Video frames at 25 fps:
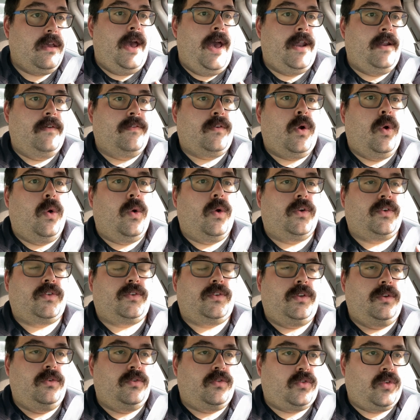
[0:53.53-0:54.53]
And of course, the
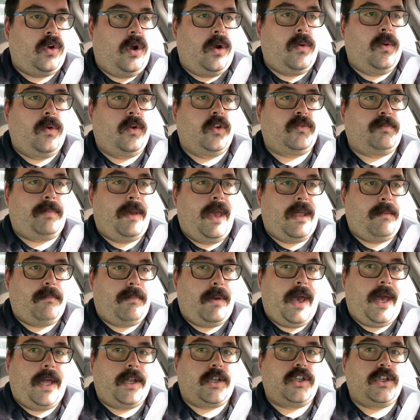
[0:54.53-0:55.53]
new Star Wars Bad
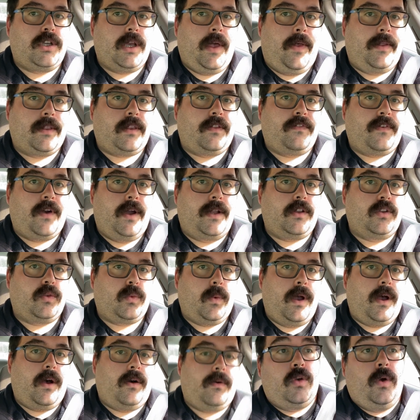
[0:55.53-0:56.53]
Batch I'd like to find as well.